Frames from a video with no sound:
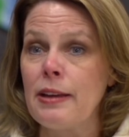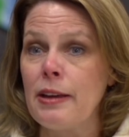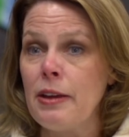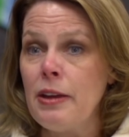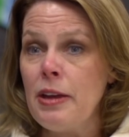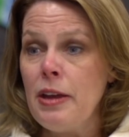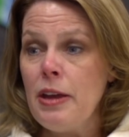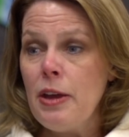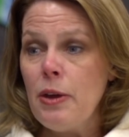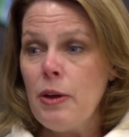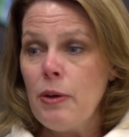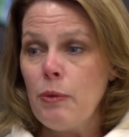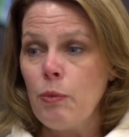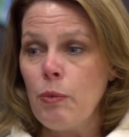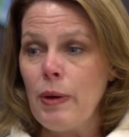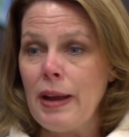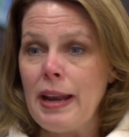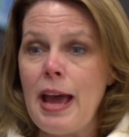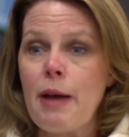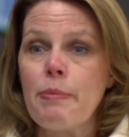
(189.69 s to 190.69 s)
the
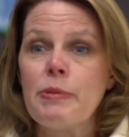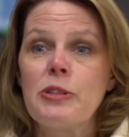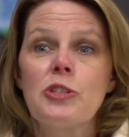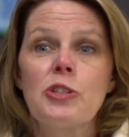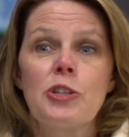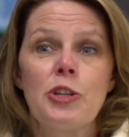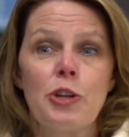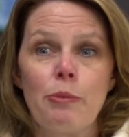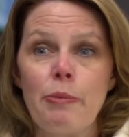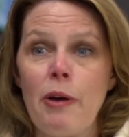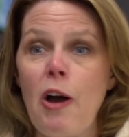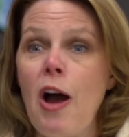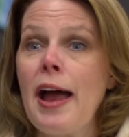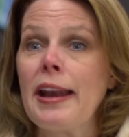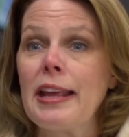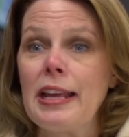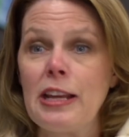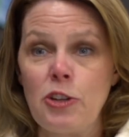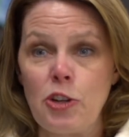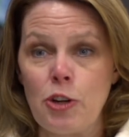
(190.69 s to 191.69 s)
what happens to your
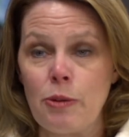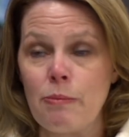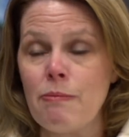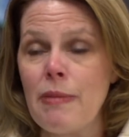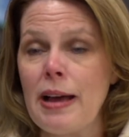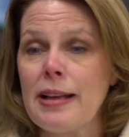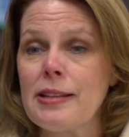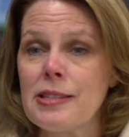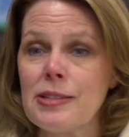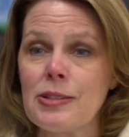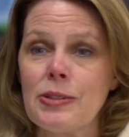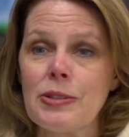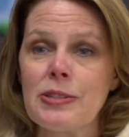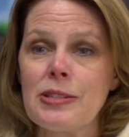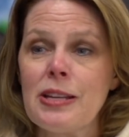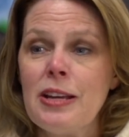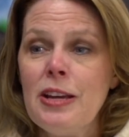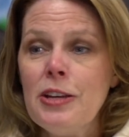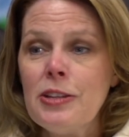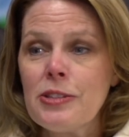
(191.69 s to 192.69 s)
body and your
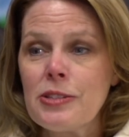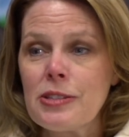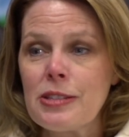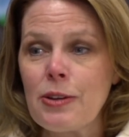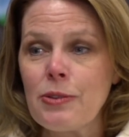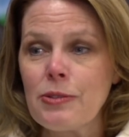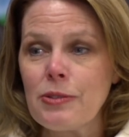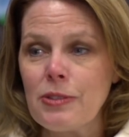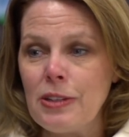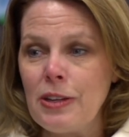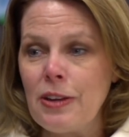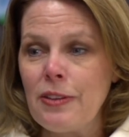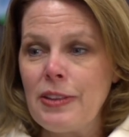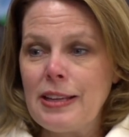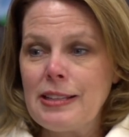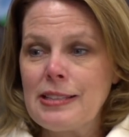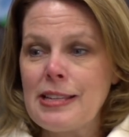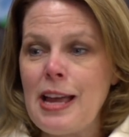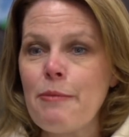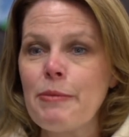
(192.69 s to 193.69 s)
muscles. So, you know,
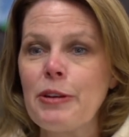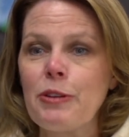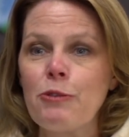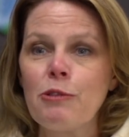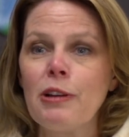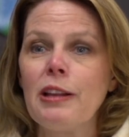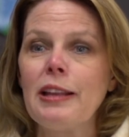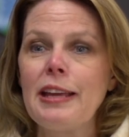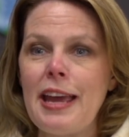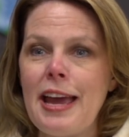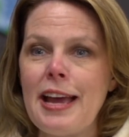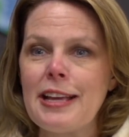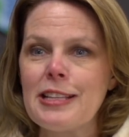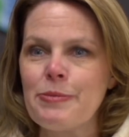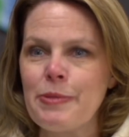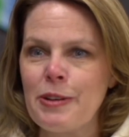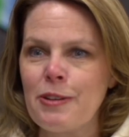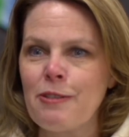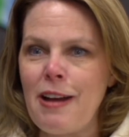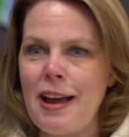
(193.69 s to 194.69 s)
the excitement really
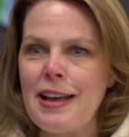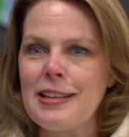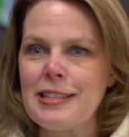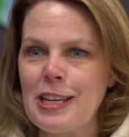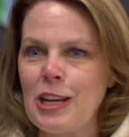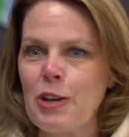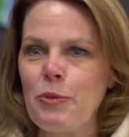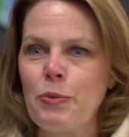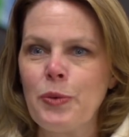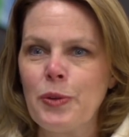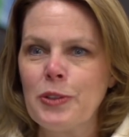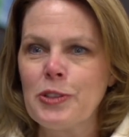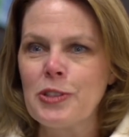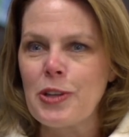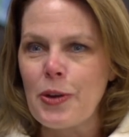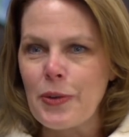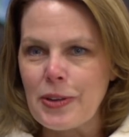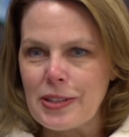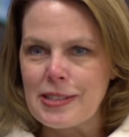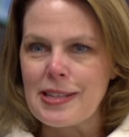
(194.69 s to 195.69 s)
has been rising, and we're
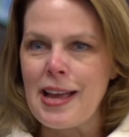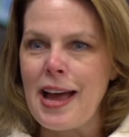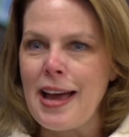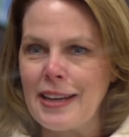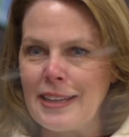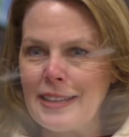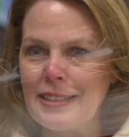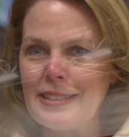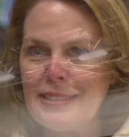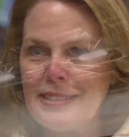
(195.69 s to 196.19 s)
so excited.